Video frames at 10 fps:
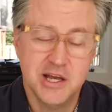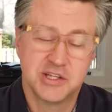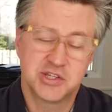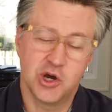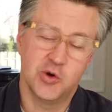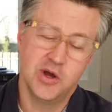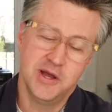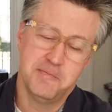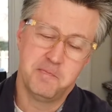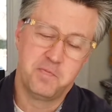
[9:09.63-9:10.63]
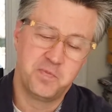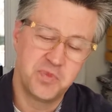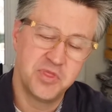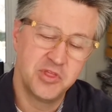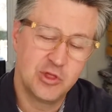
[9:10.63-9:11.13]
So
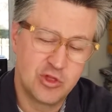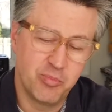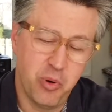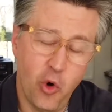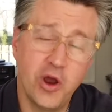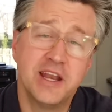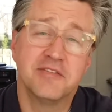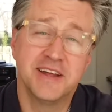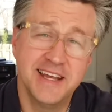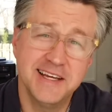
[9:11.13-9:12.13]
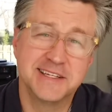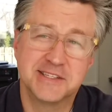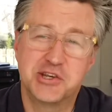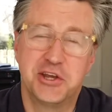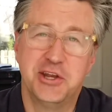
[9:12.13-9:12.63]
the point of it is,